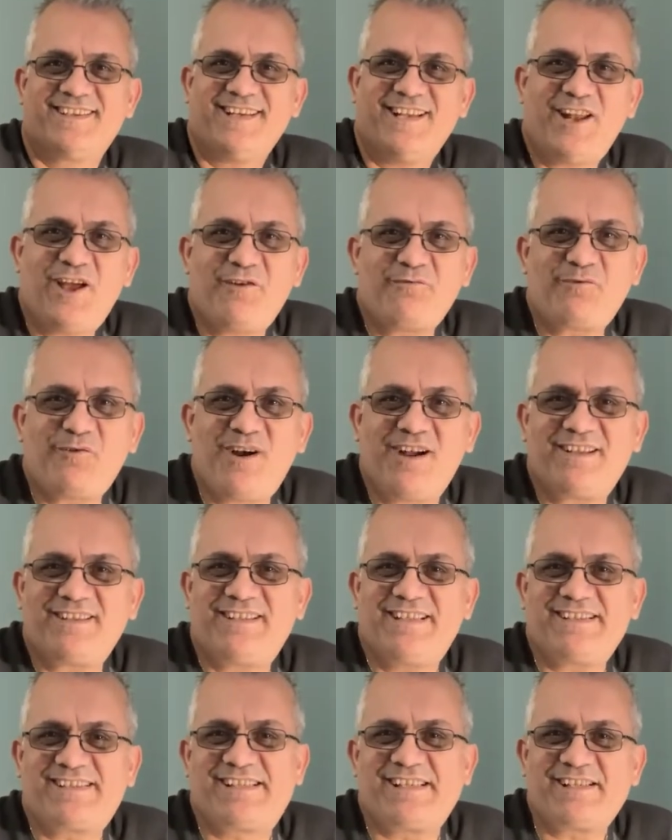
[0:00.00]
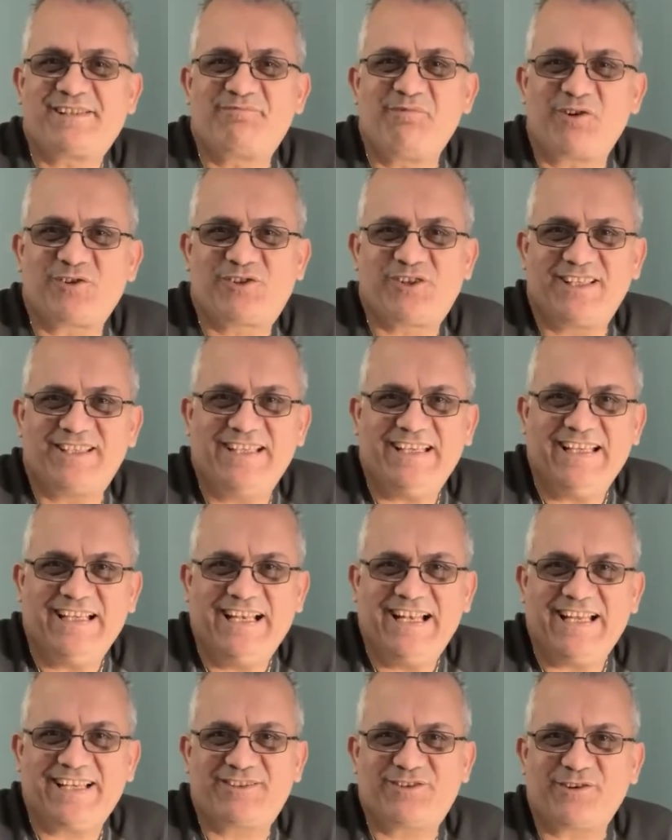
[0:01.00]
Hello everyone, this is Moshe the
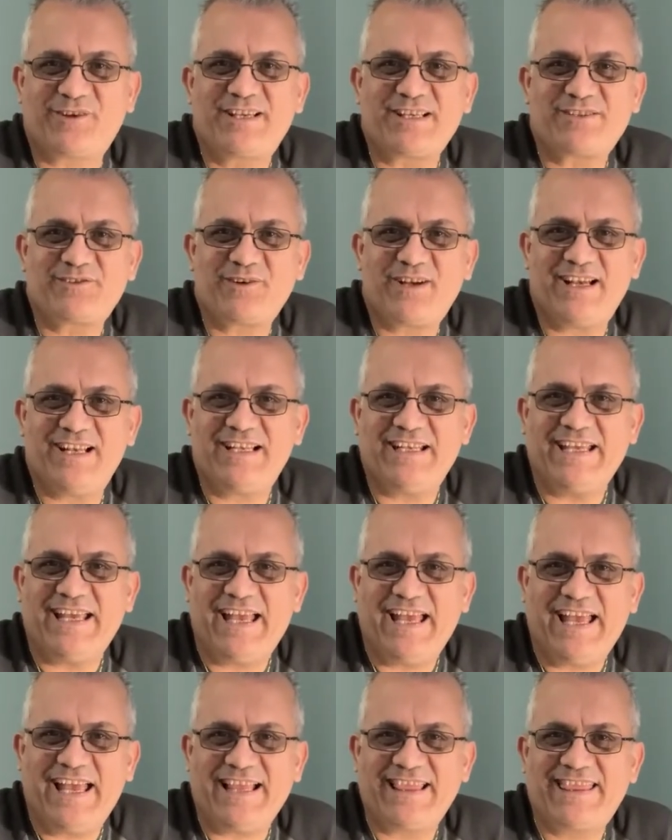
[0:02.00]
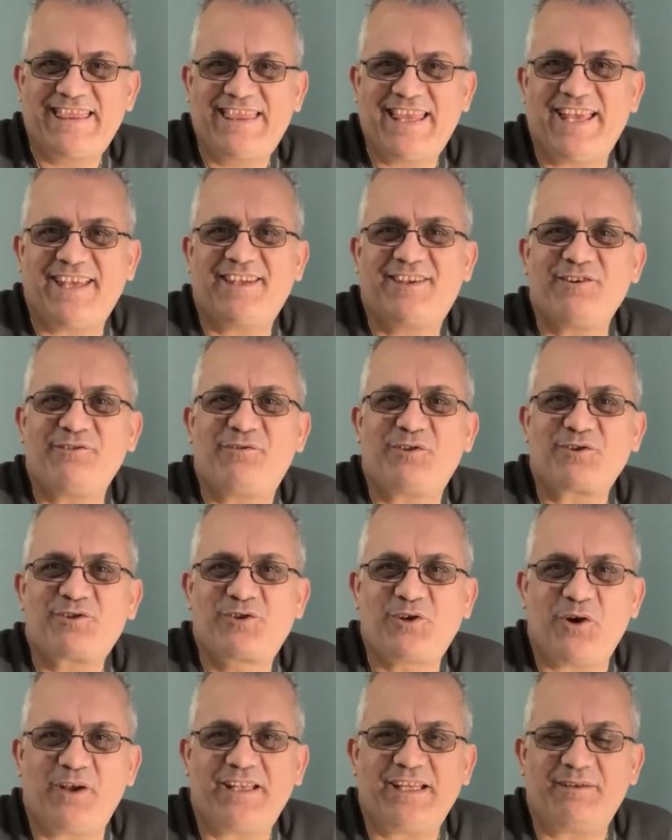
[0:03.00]
Electric Israeli, and thank you for
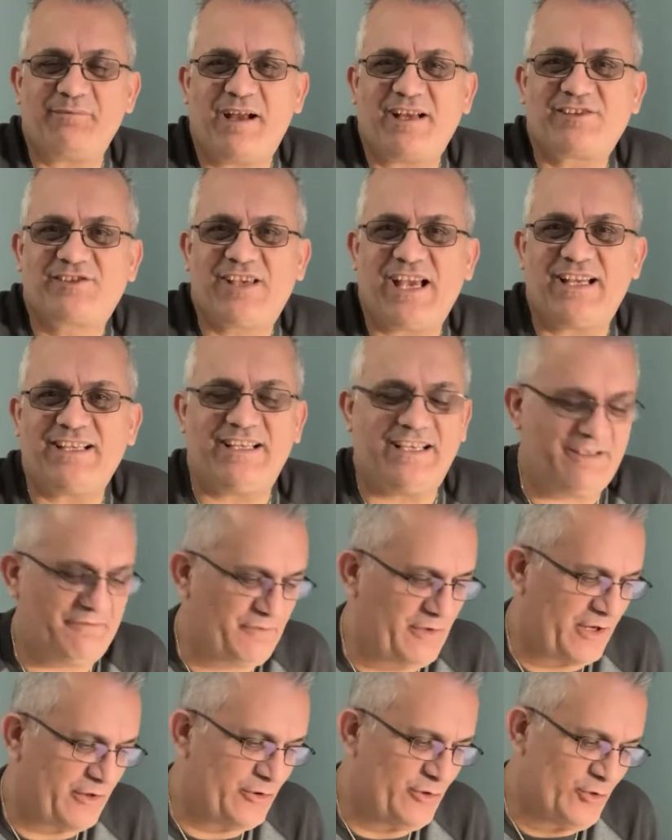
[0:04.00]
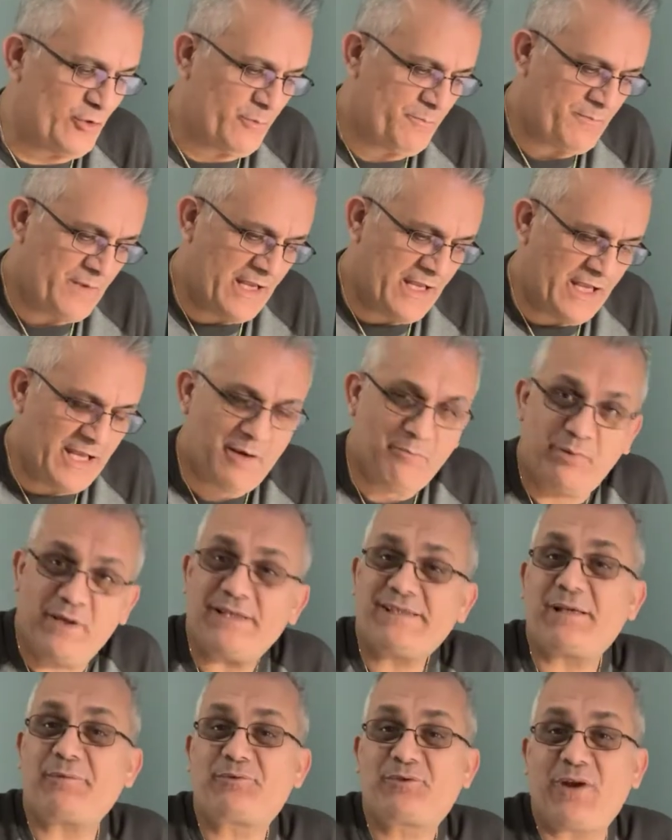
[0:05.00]
joining my channel. If you are new,
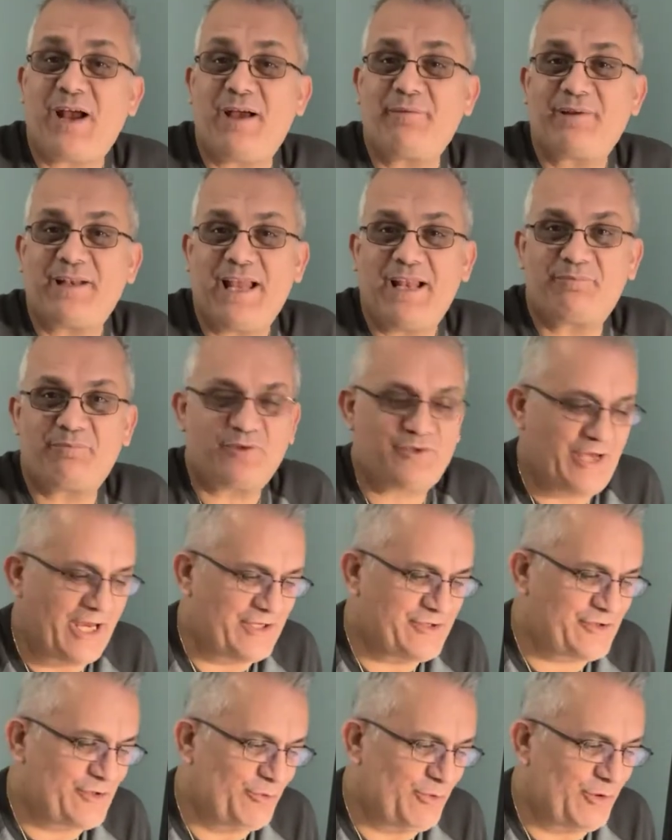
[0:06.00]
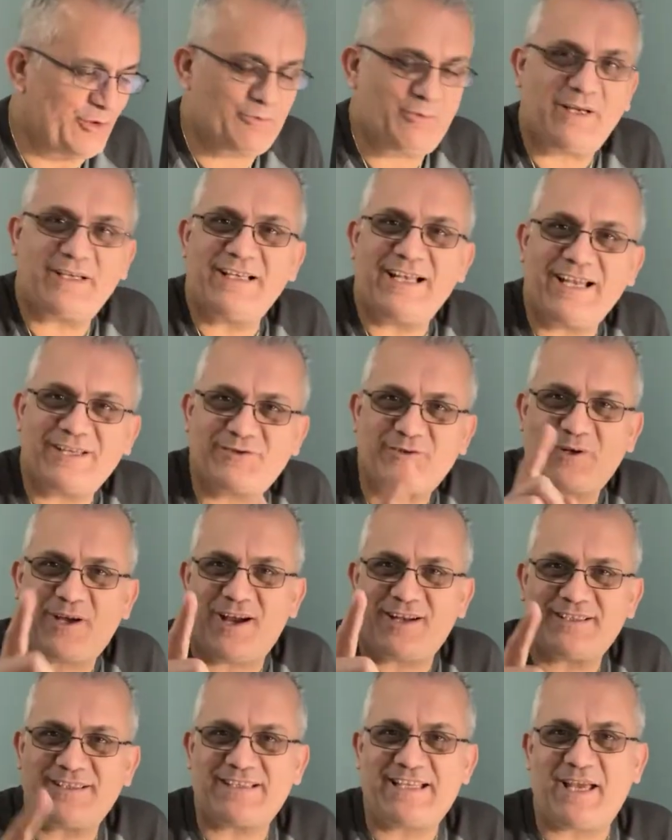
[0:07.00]
please subscribe and help me change the world one electric
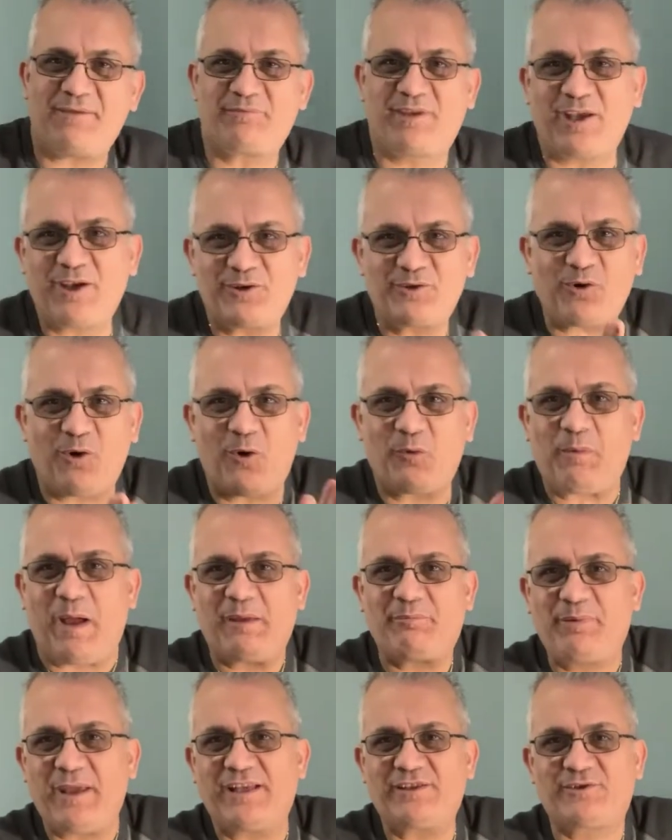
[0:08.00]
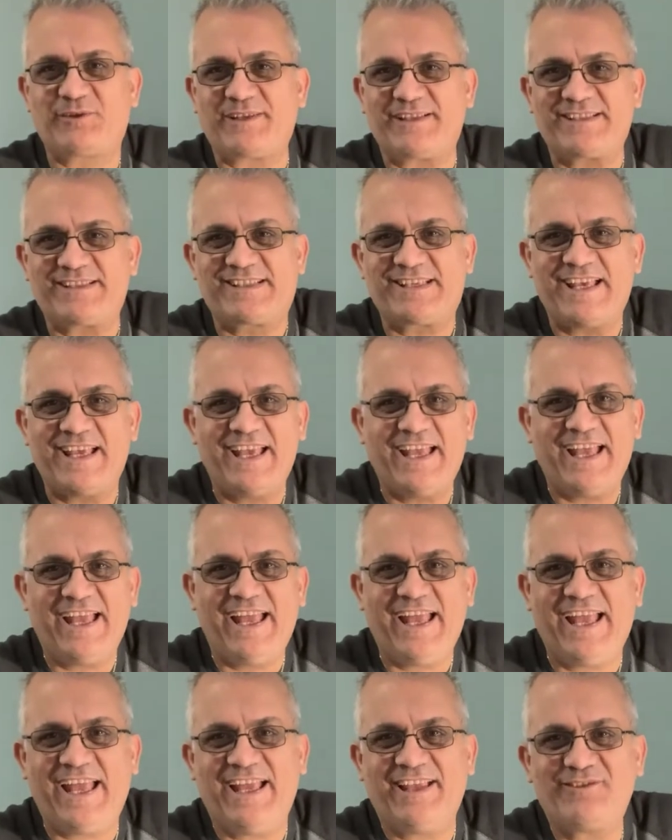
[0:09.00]
car at a time. Thank you to all my patrons
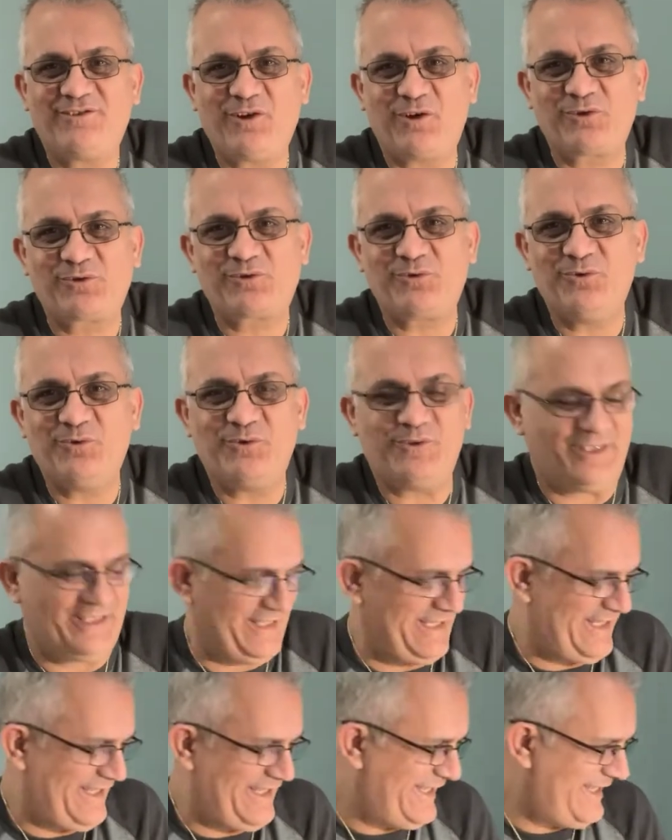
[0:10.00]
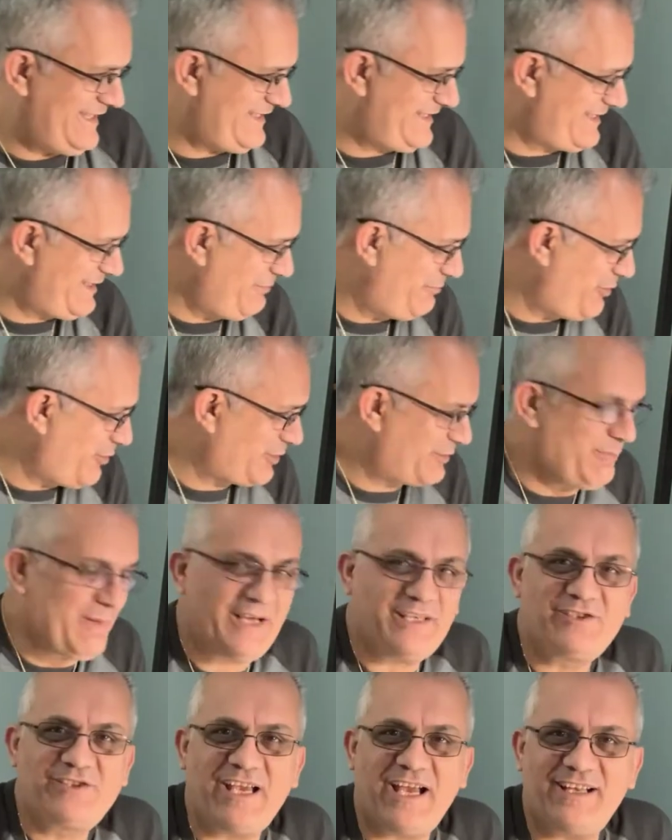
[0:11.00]
and those who support
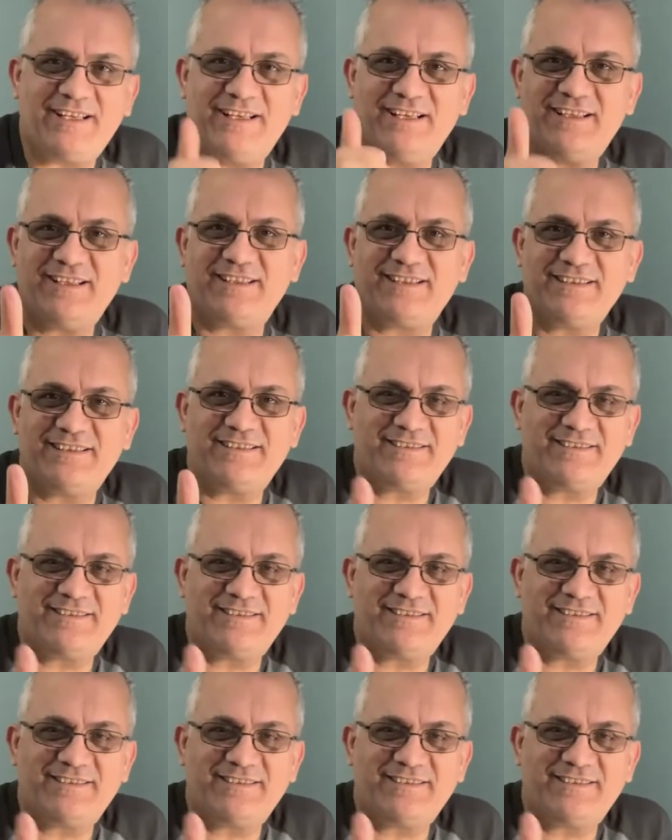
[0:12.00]
my channel.